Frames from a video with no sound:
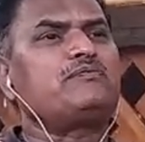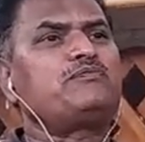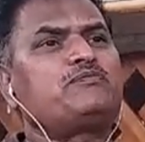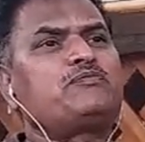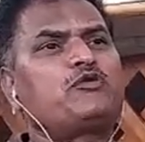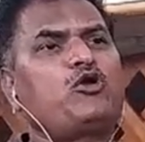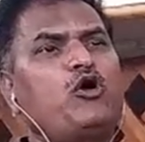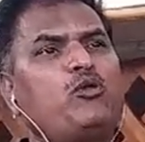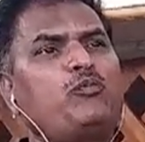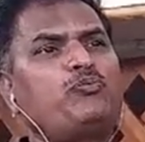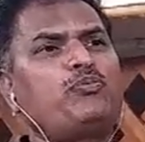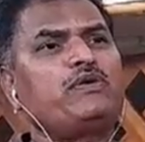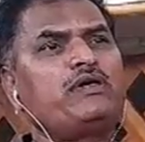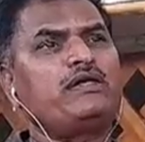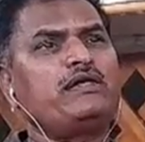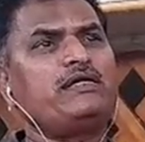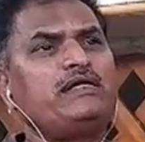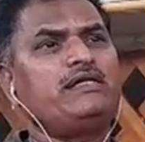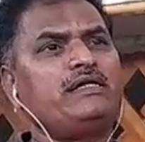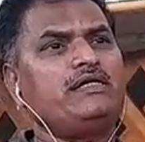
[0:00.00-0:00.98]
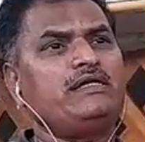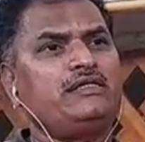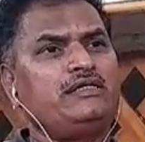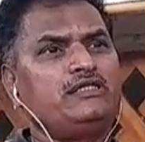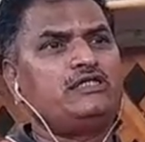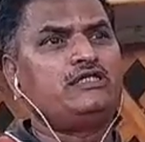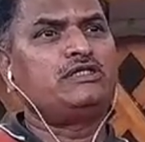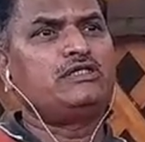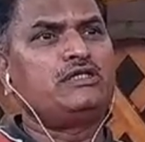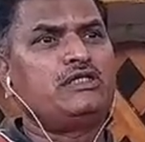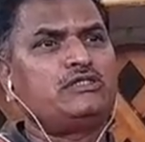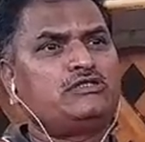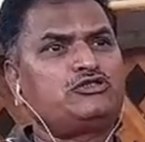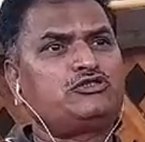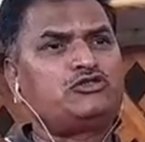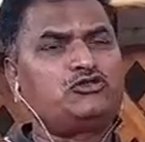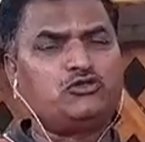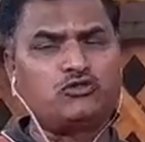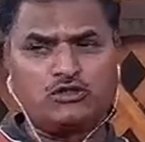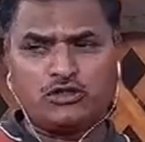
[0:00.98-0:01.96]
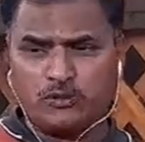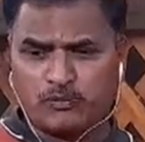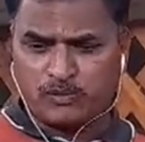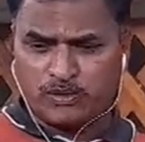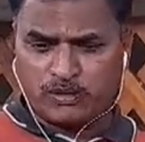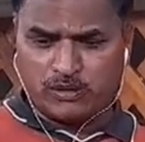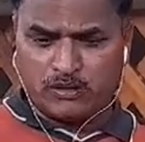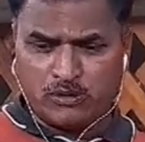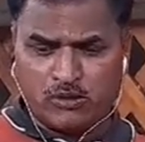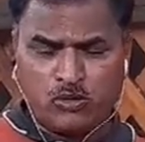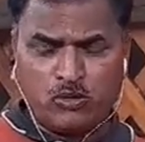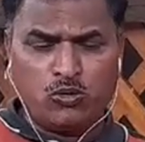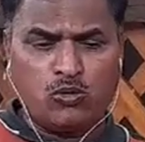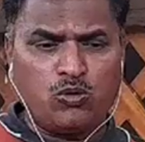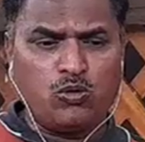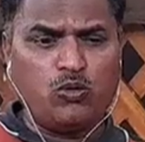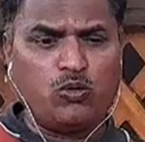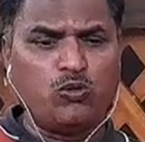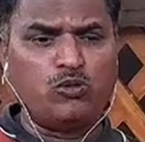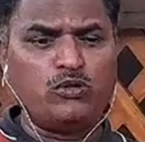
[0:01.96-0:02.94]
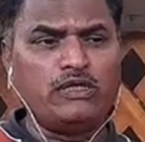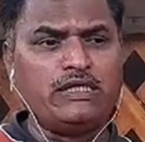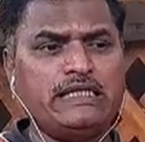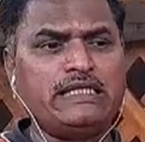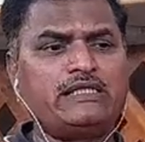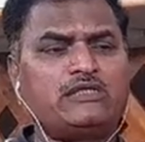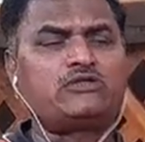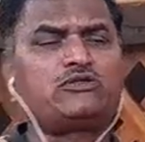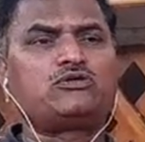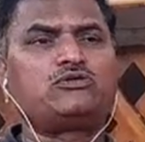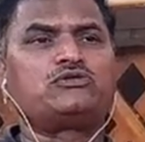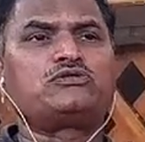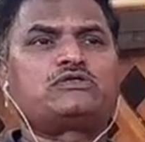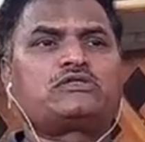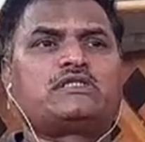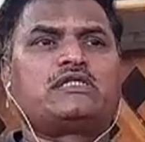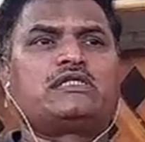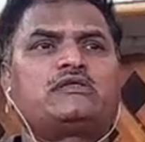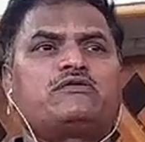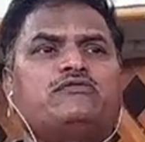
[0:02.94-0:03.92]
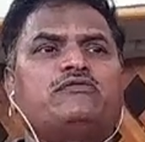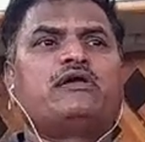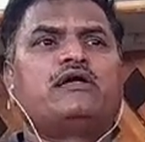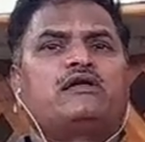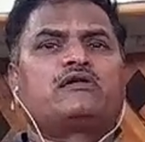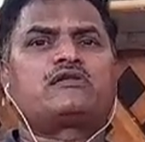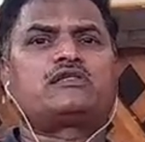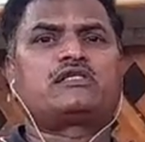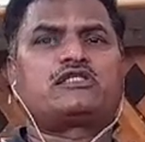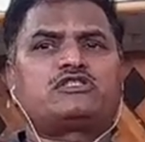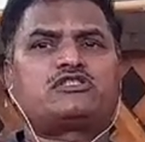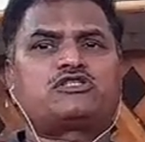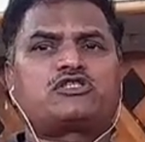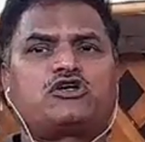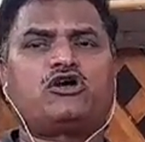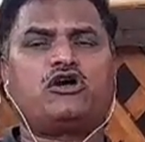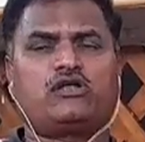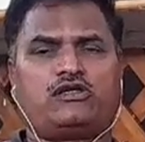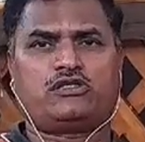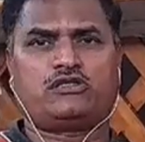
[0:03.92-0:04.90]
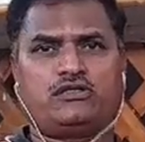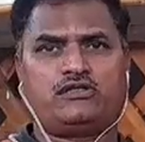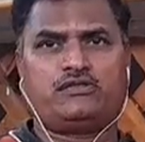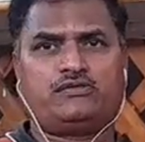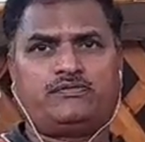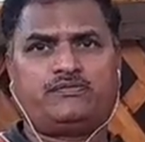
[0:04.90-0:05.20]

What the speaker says: properly suitable only to Sir Walter Scott.